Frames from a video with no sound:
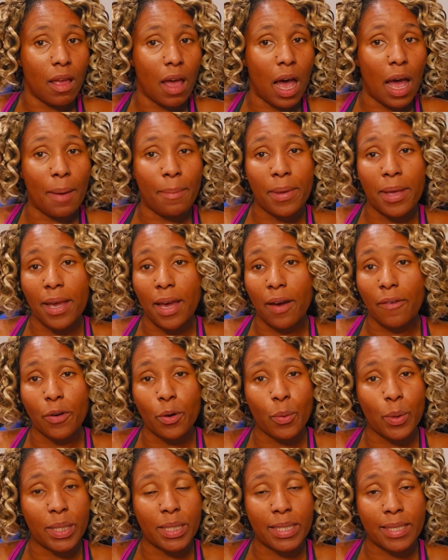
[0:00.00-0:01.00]
I mean,
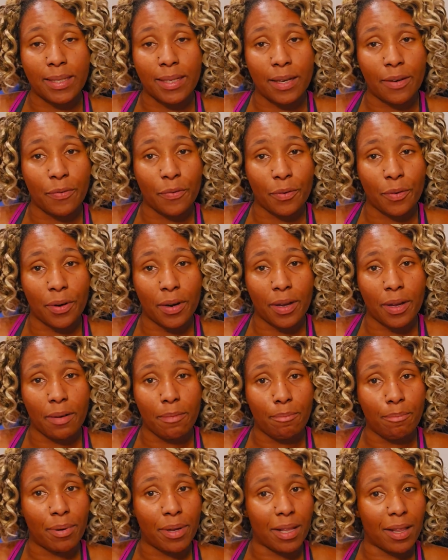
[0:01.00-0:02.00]
everyone's
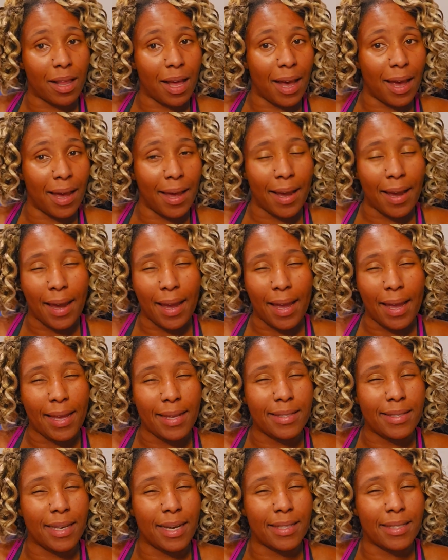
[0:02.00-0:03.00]
different, but like
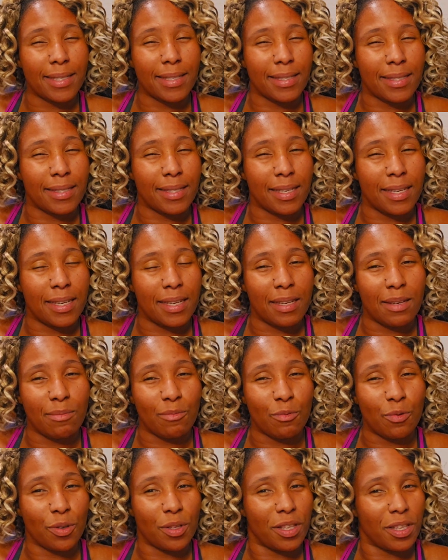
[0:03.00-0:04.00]
it doesn't seem
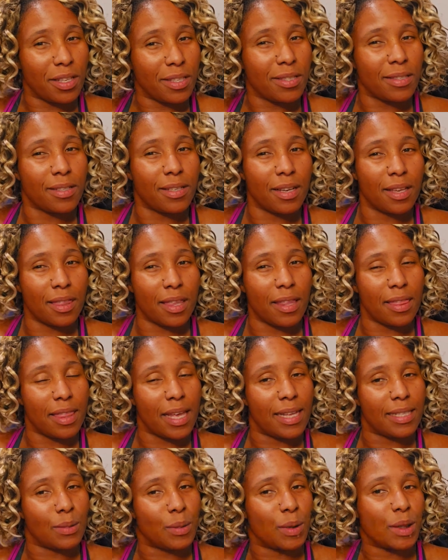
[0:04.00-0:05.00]
realistic that
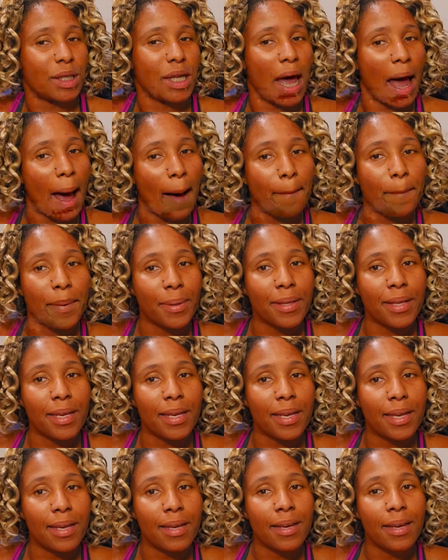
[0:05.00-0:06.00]
that's what's
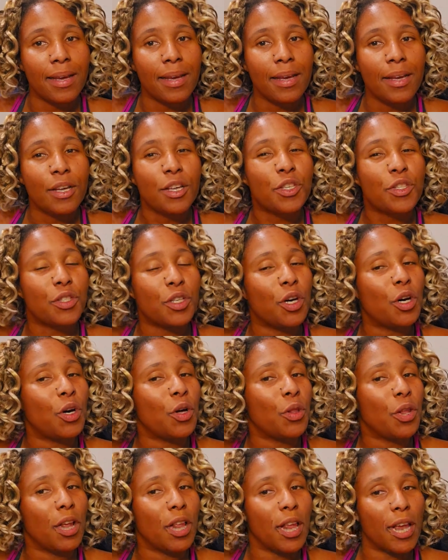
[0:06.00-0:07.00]
happening. So
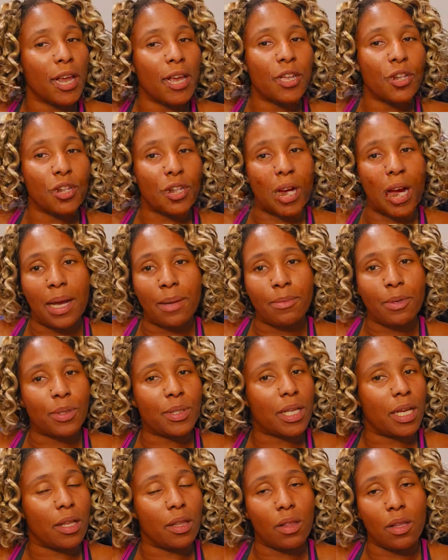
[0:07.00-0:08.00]
the ladies chimed. I was
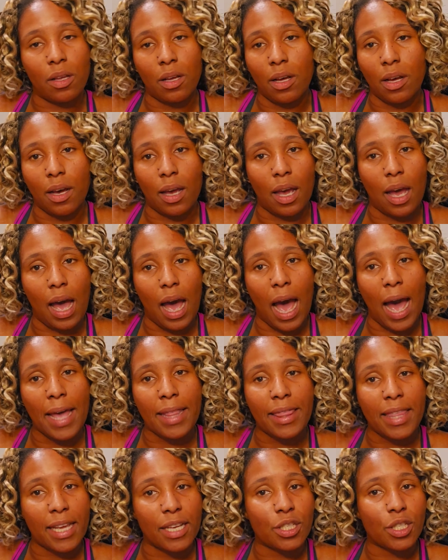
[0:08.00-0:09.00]
like, look, I
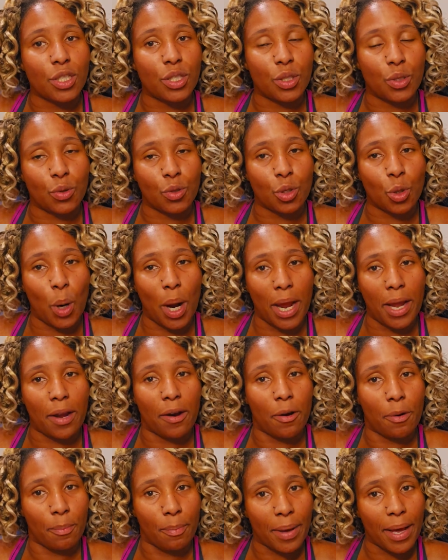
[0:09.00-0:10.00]
think she's trying
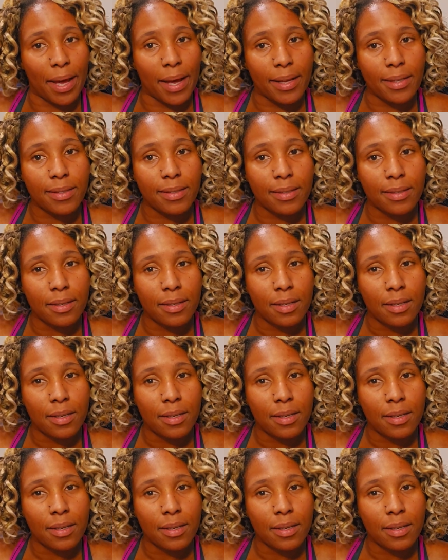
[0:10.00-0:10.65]
her best,